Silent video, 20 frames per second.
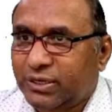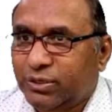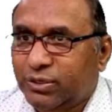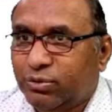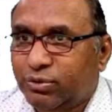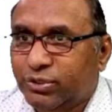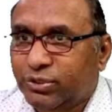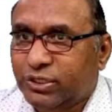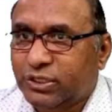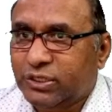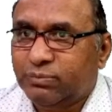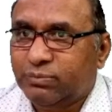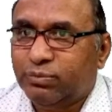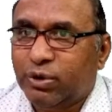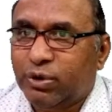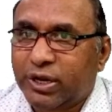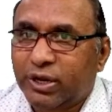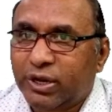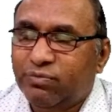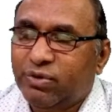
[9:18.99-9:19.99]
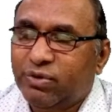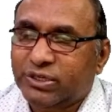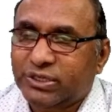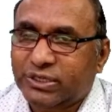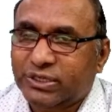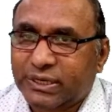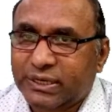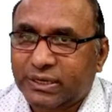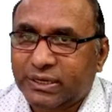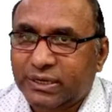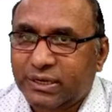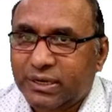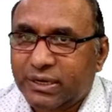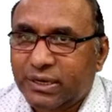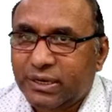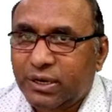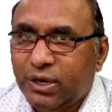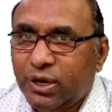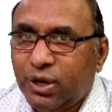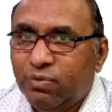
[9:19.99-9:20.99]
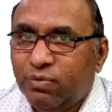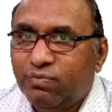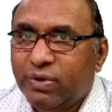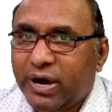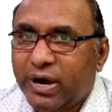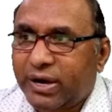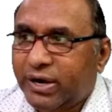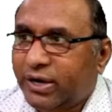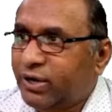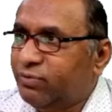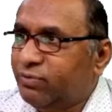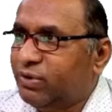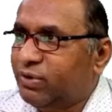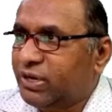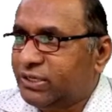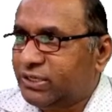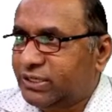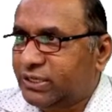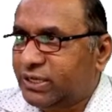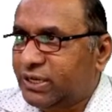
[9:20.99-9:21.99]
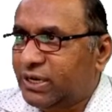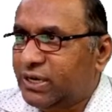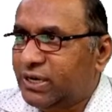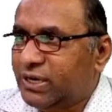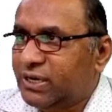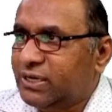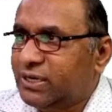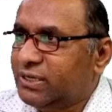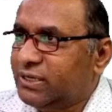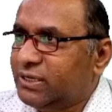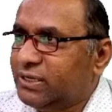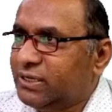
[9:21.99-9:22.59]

Use symbolic function for differential